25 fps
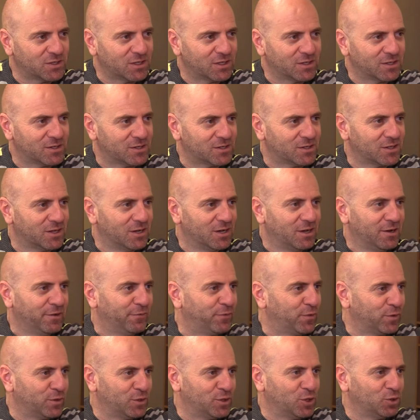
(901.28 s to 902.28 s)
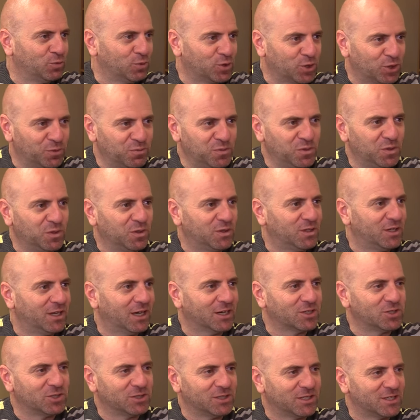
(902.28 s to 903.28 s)
sites for the Jewish community
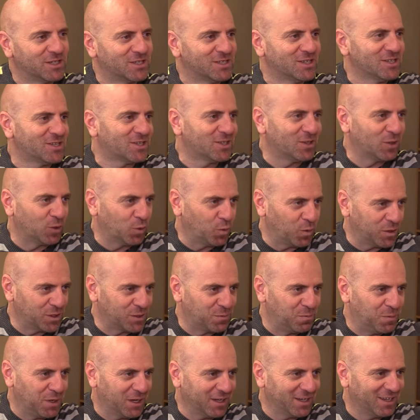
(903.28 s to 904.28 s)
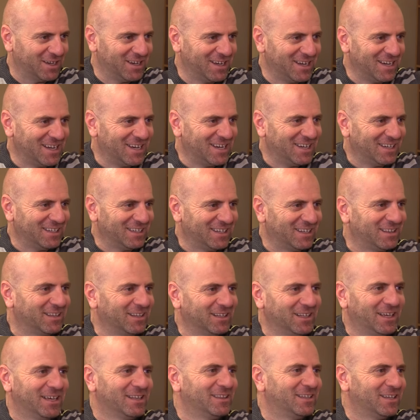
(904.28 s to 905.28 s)
actually exist in the West Bank, in the
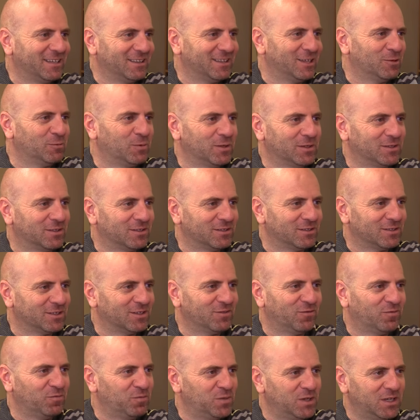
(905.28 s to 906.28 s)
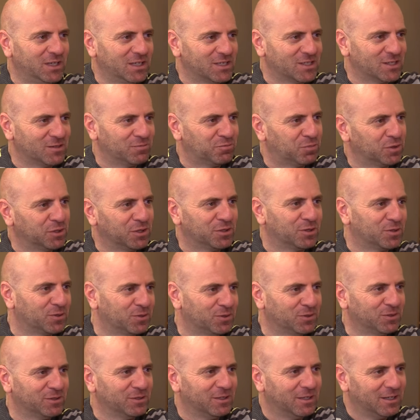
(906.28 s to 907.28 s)
land that they wanted to give me as a
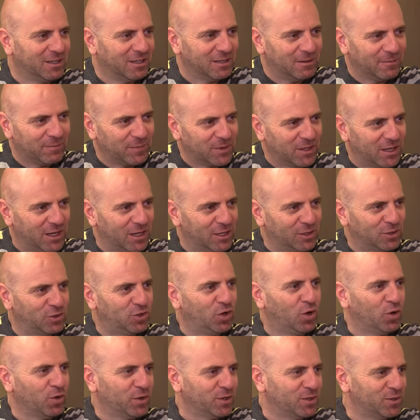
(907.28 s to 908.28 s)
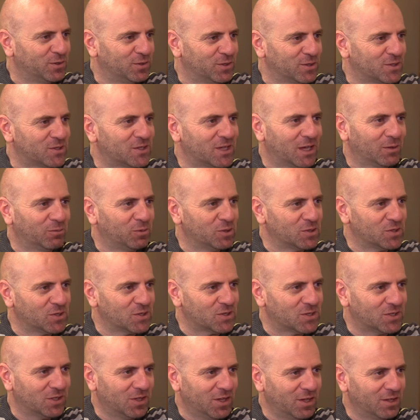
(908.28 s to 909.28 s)
political token to establish a
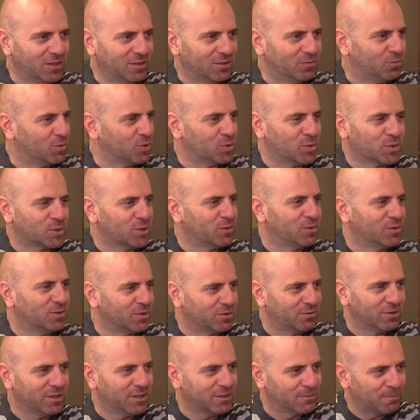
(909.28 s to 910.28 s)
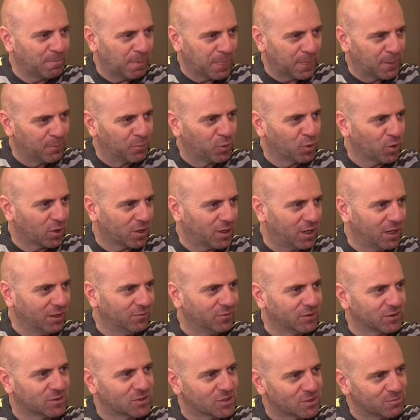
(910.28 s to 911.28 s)
state, which was going to create more
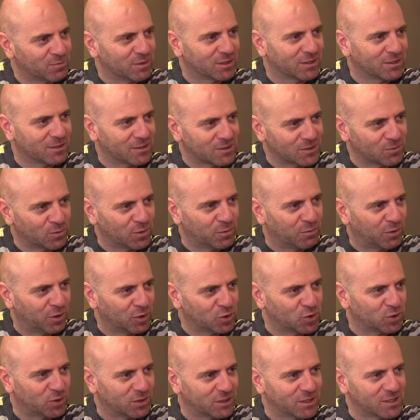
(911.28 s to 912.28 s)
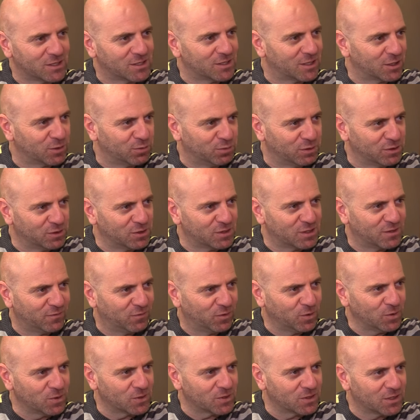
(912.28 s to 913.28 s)
conflict just because we marginalized that religious
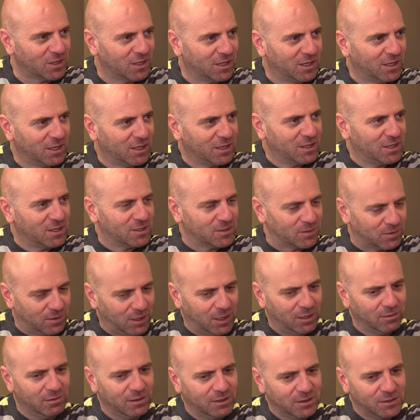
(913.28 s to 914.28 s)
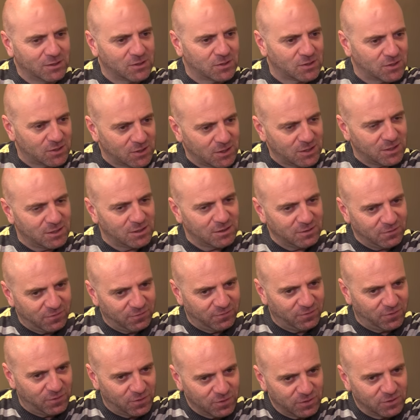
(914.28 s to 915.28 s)
voice. So how can I say
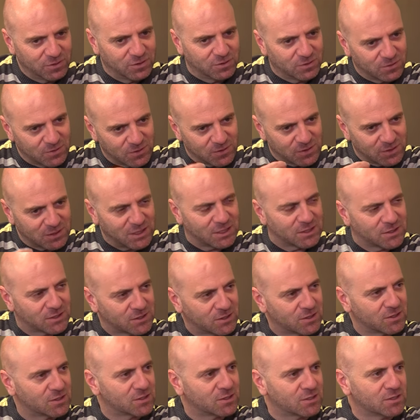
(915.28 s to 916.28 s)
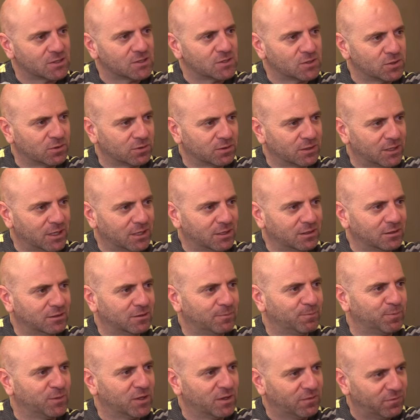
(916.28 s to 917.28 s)
for the Jews, yes, this is your land,
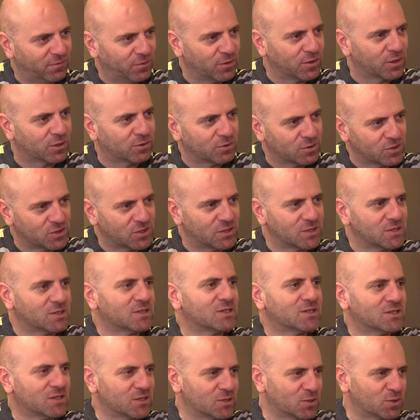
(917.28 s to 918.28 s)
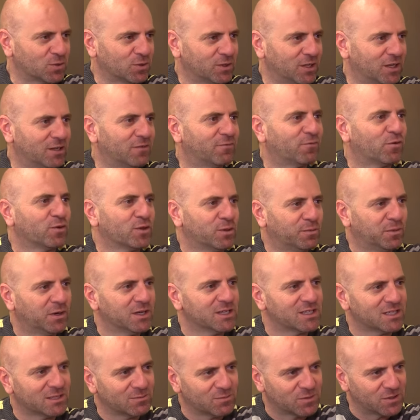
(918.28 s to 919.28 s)
for the Christians, this is your land, for the
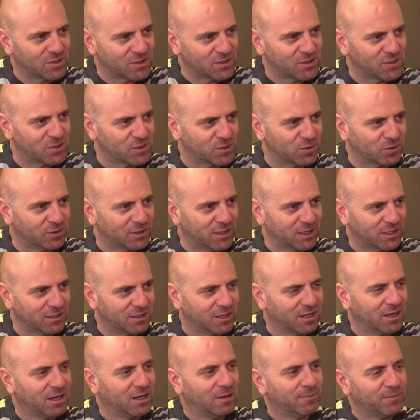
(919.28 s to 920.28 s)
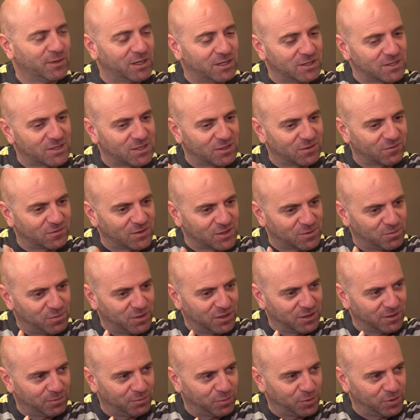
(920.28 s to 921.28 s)
Muslims, this is your land, and instead of this
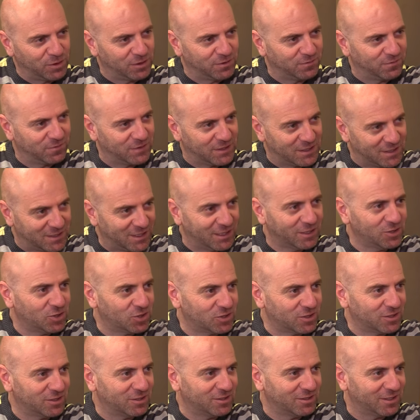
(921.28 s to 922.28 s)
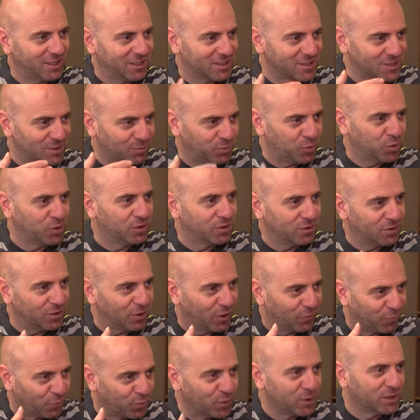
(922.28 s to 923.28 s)
being the point of contention, that is the point
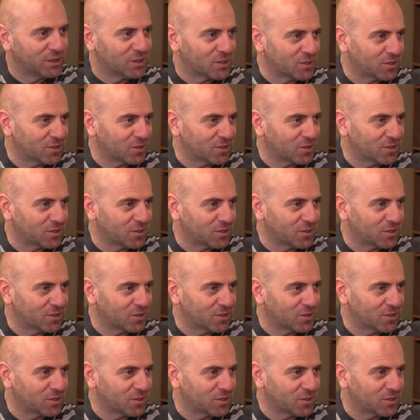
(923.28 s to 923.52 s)
of really